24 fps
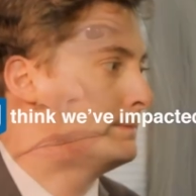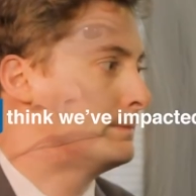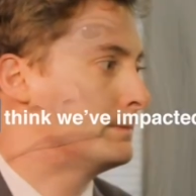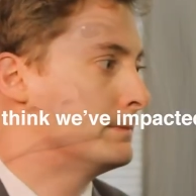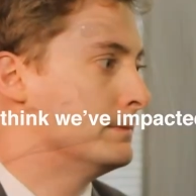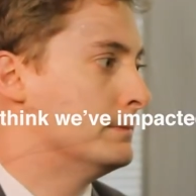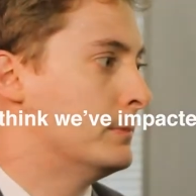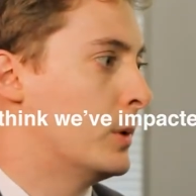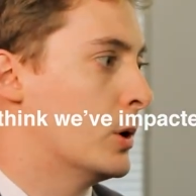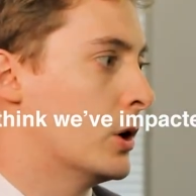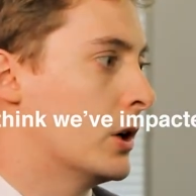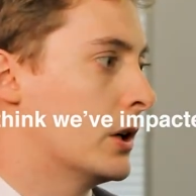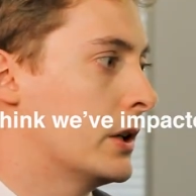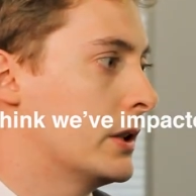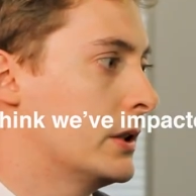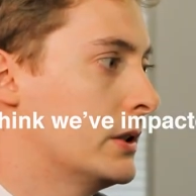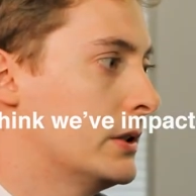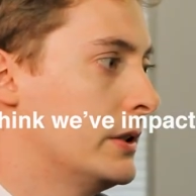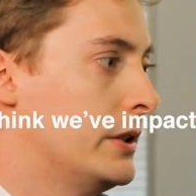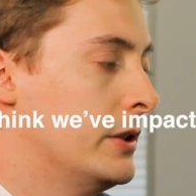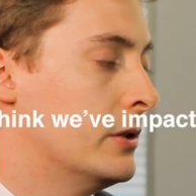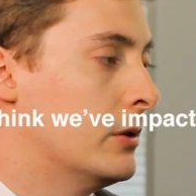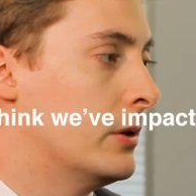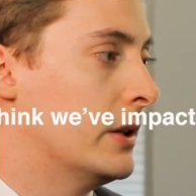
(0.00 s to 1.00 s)
Mark,
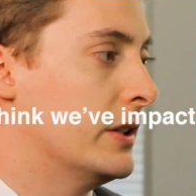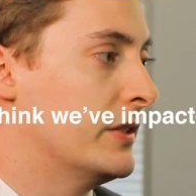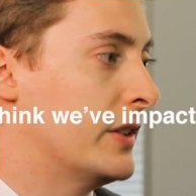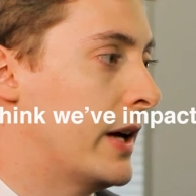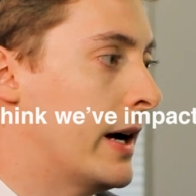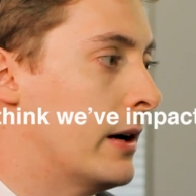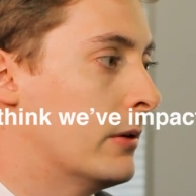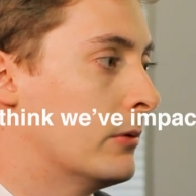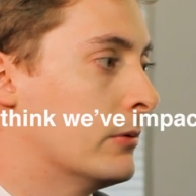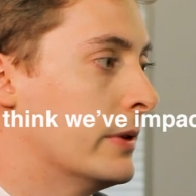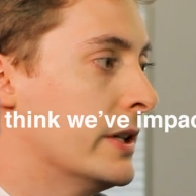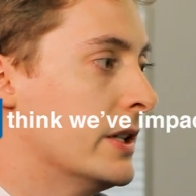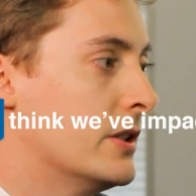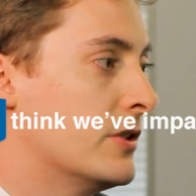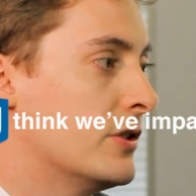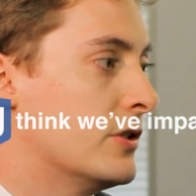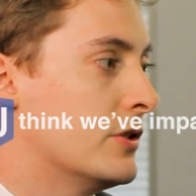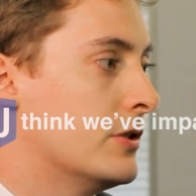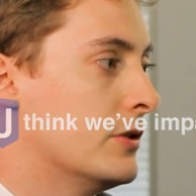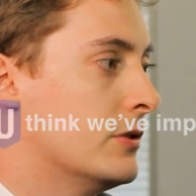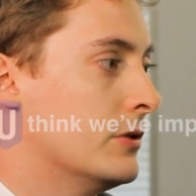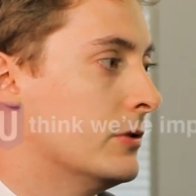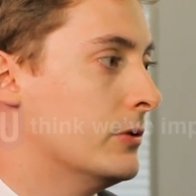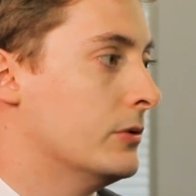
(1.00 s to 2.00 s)
you know, has
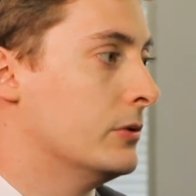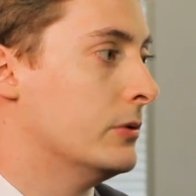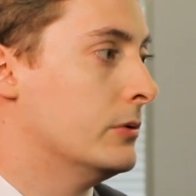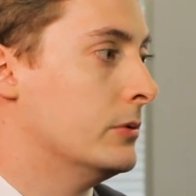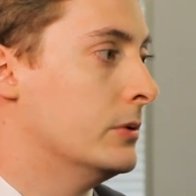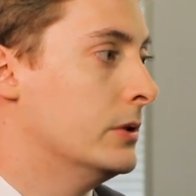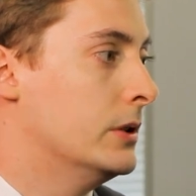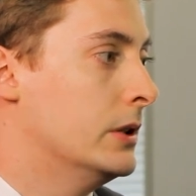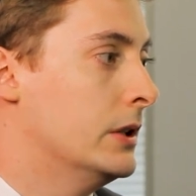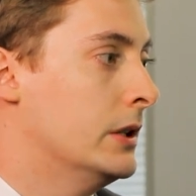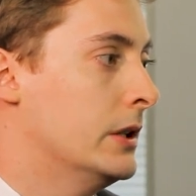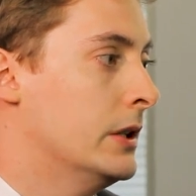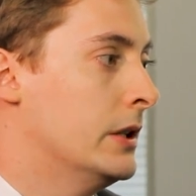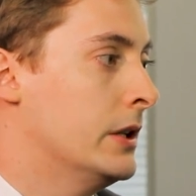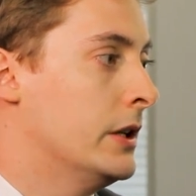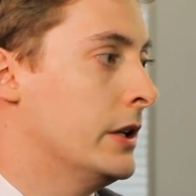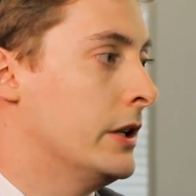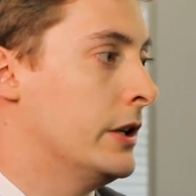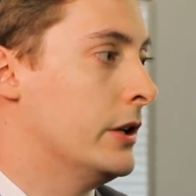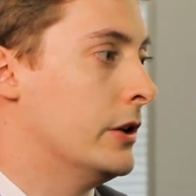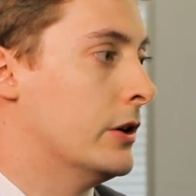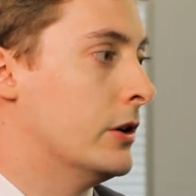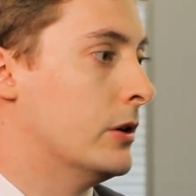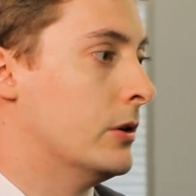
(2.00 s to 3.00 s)
outreach to,
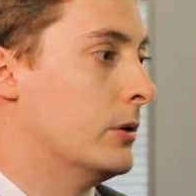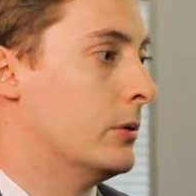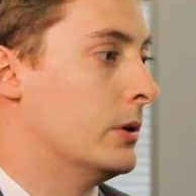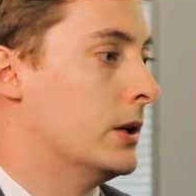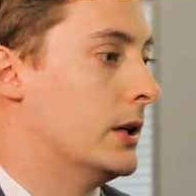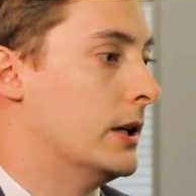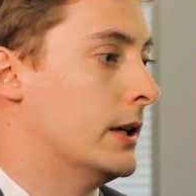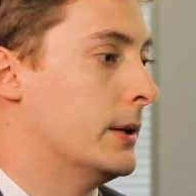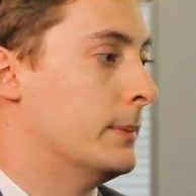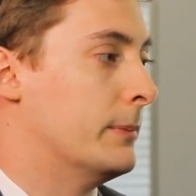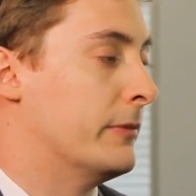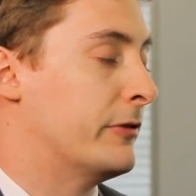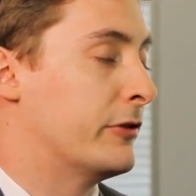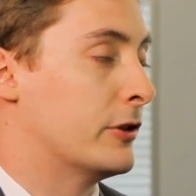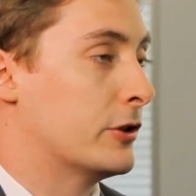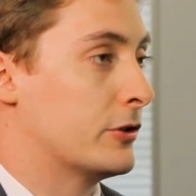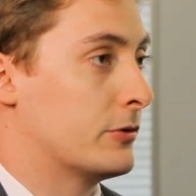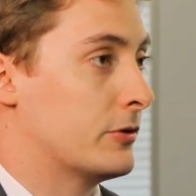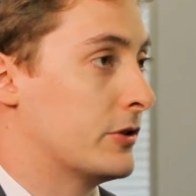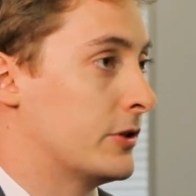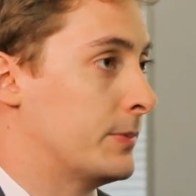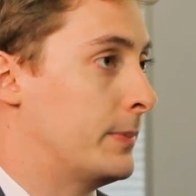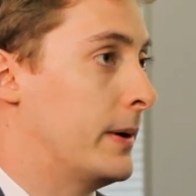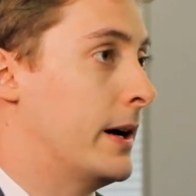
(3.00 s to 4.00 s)
you know,
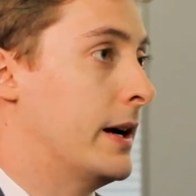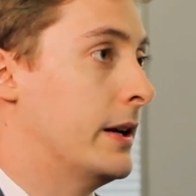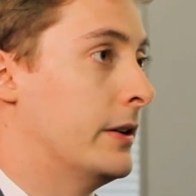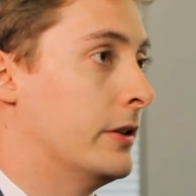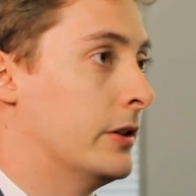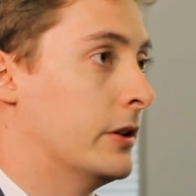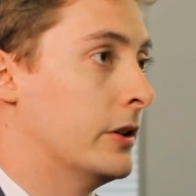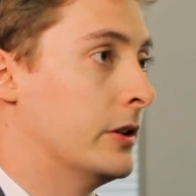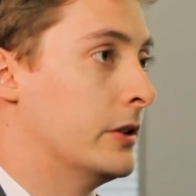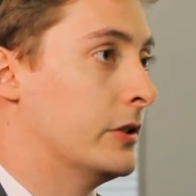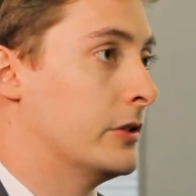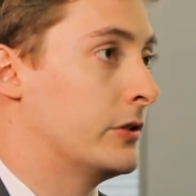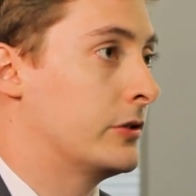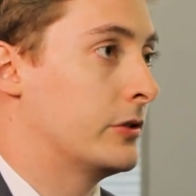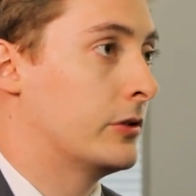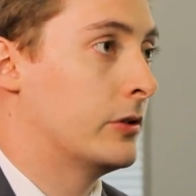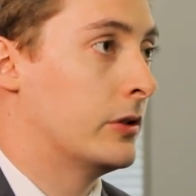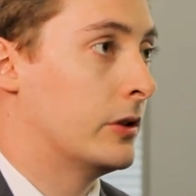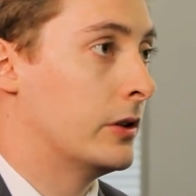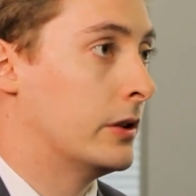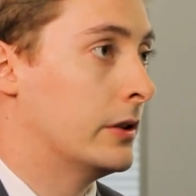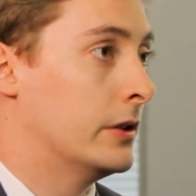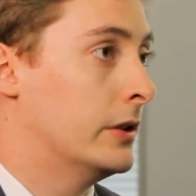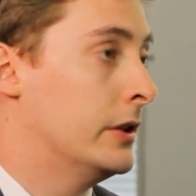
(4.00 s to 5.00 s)
first responders
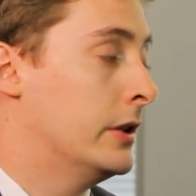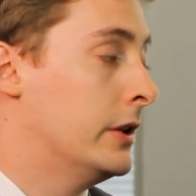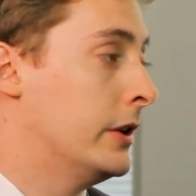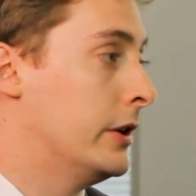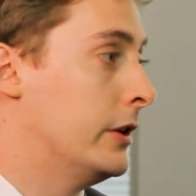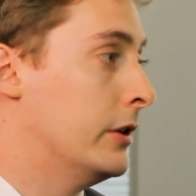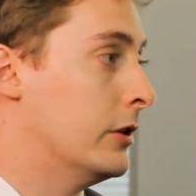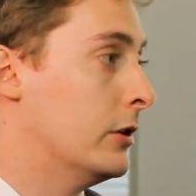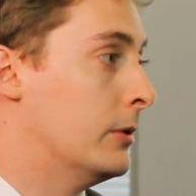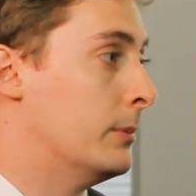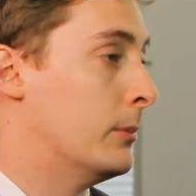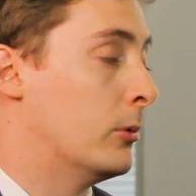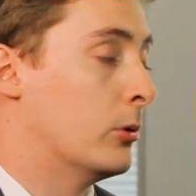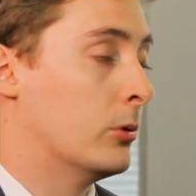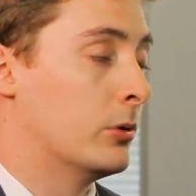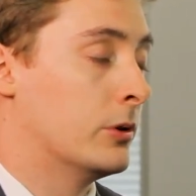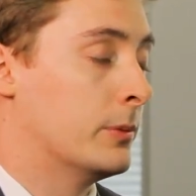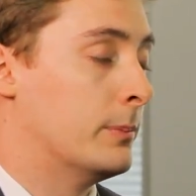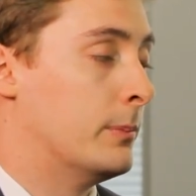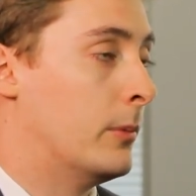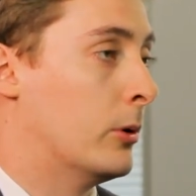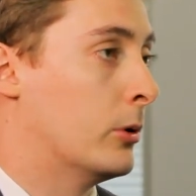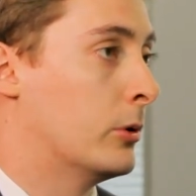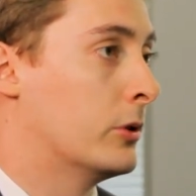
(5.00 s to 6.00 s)
or, you know,
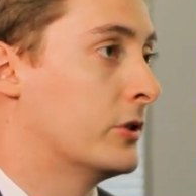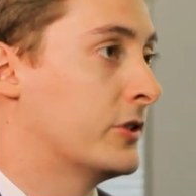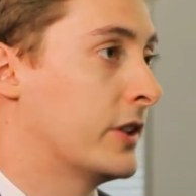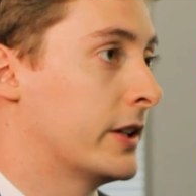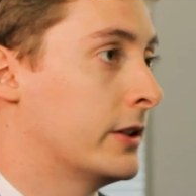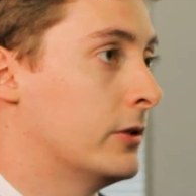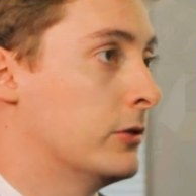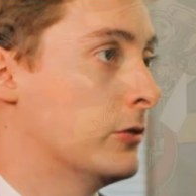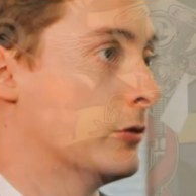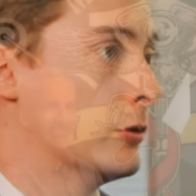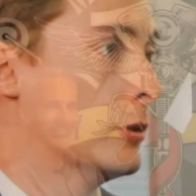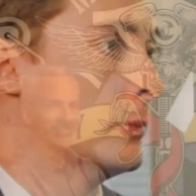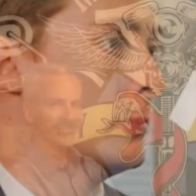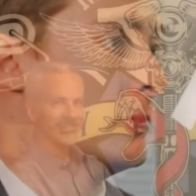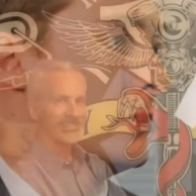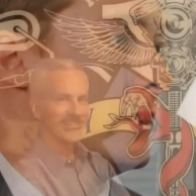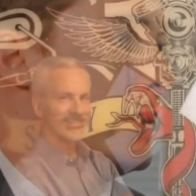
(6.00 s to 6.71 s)
motorcycle groups, and